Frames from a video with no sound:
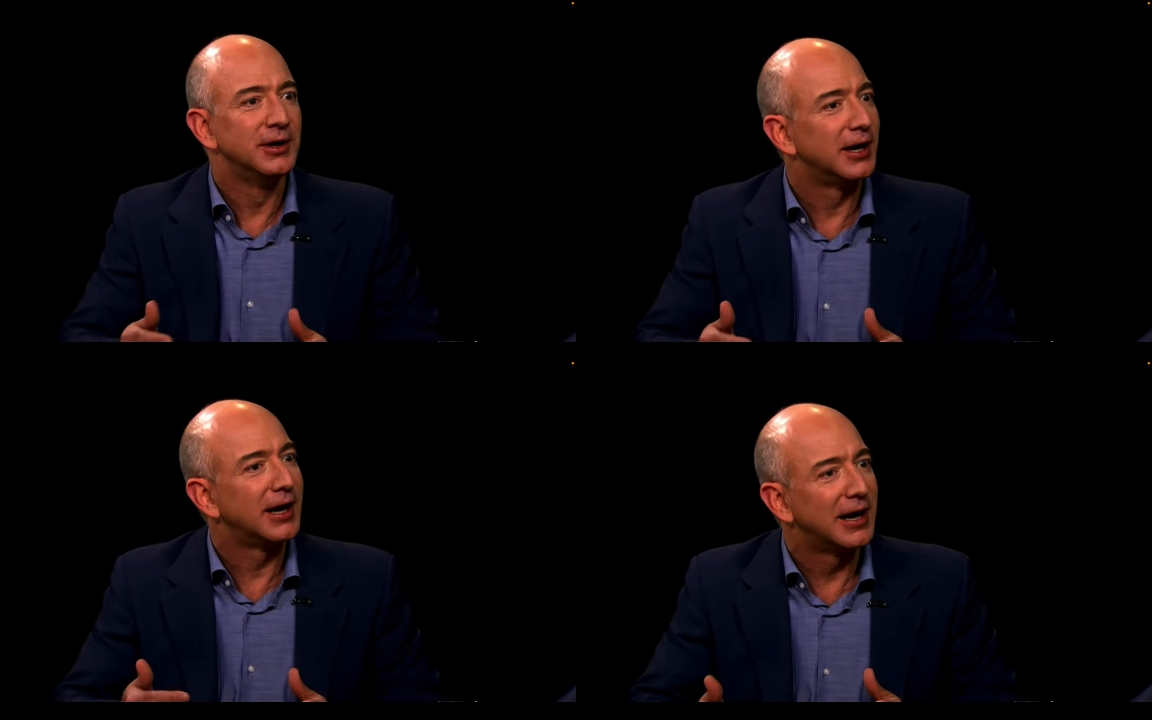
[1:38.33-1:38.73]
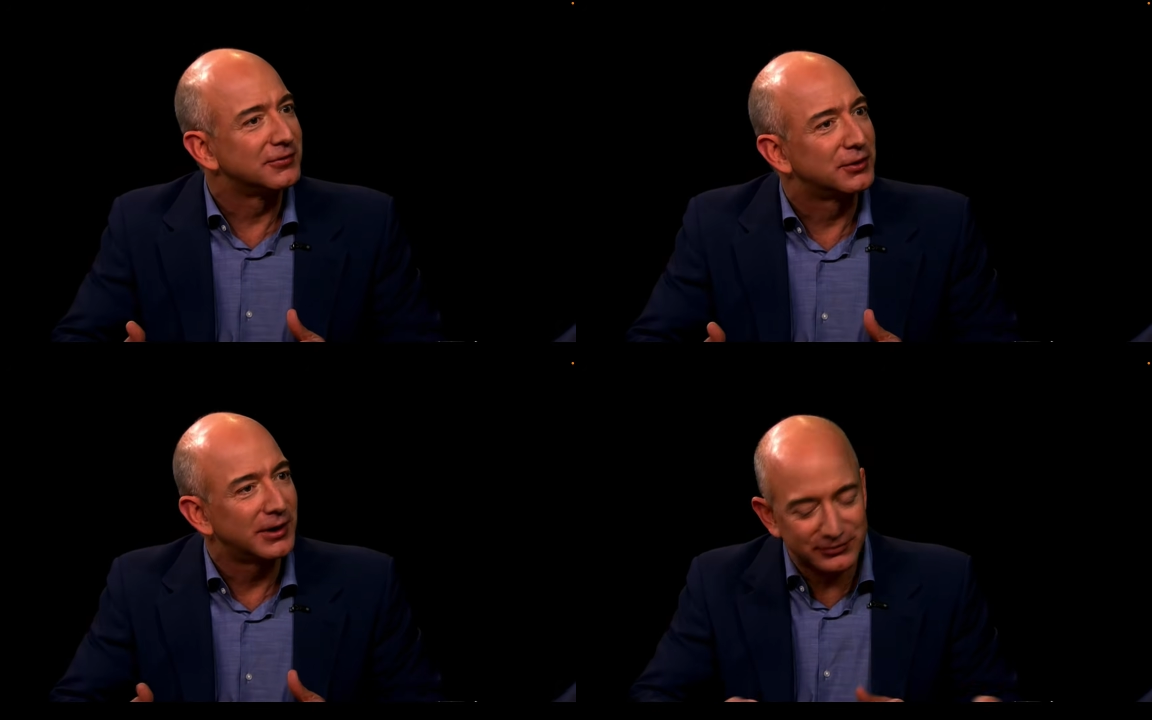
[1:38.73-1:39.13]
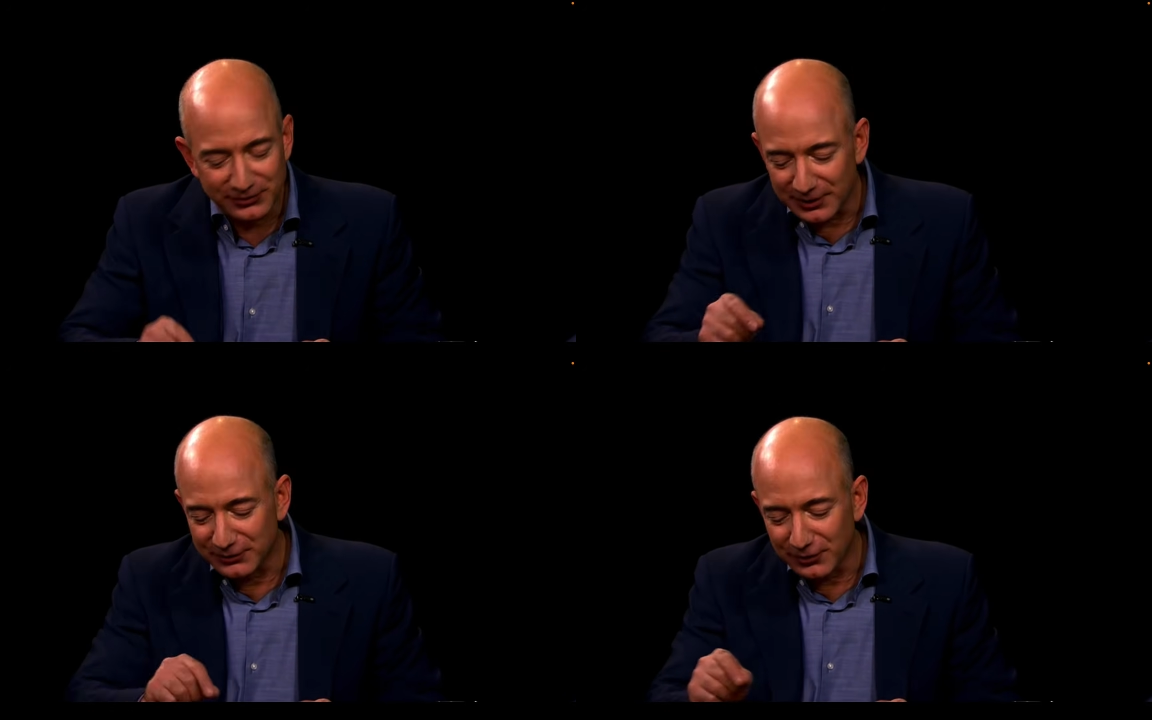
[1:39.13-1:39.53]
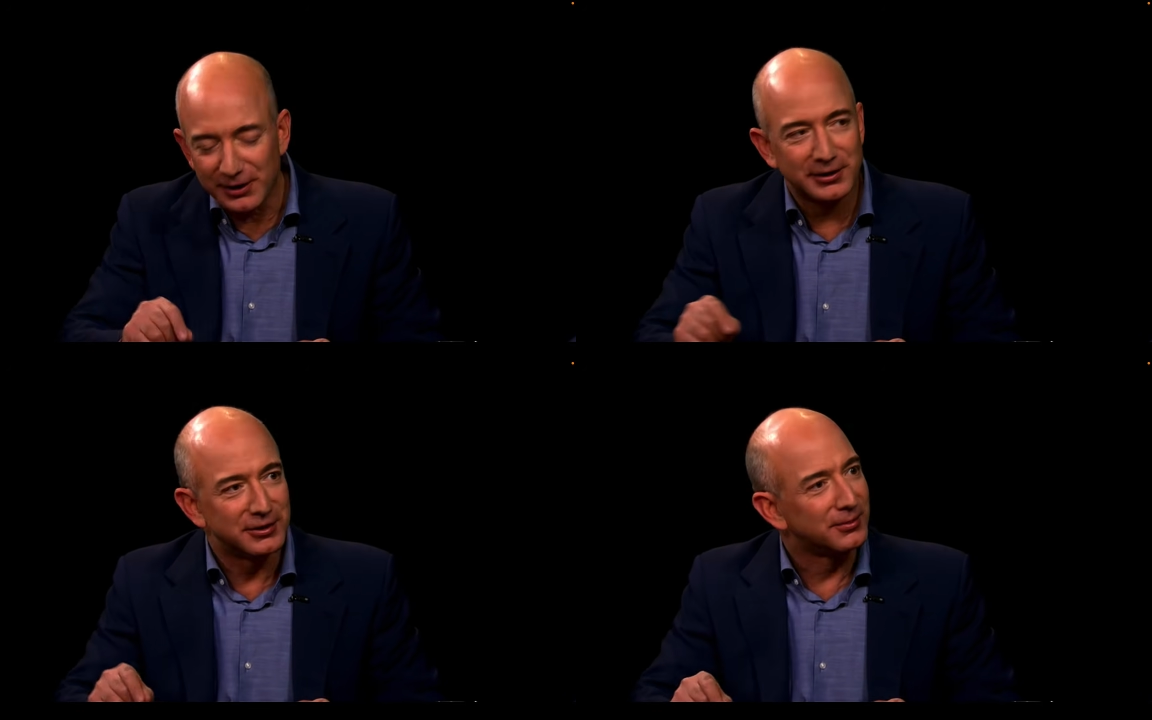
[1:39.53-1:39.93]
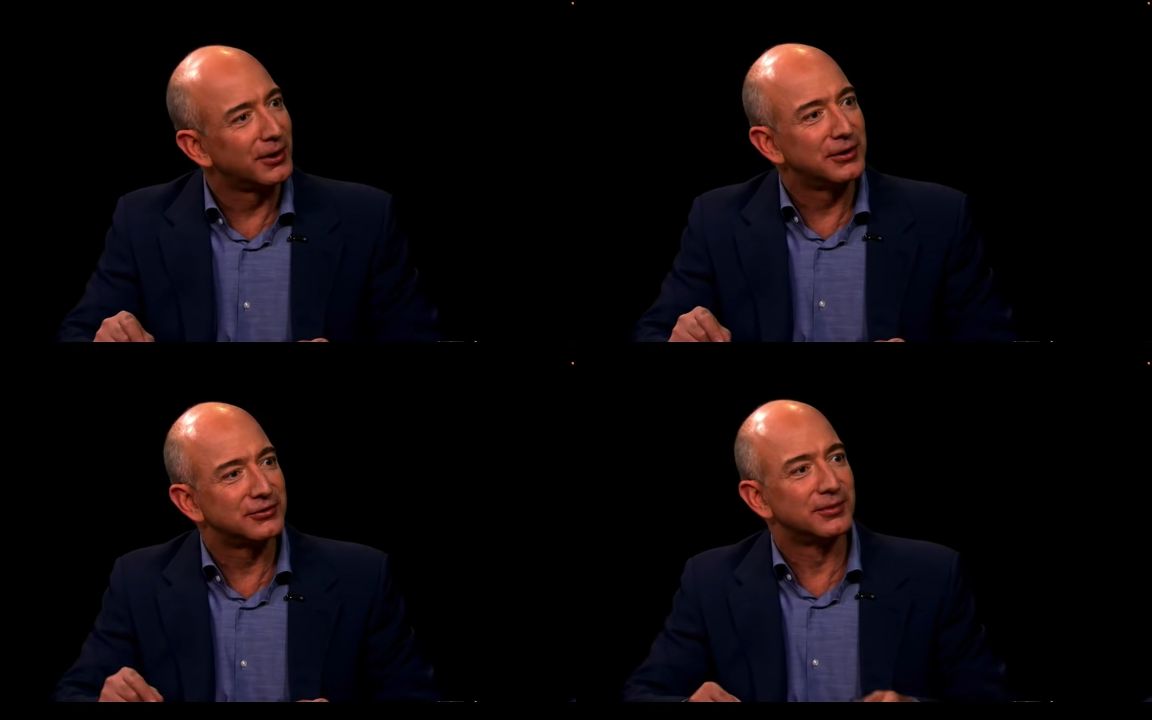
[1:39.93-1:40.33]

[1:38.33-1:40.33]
and I have a question I jotted in the margin,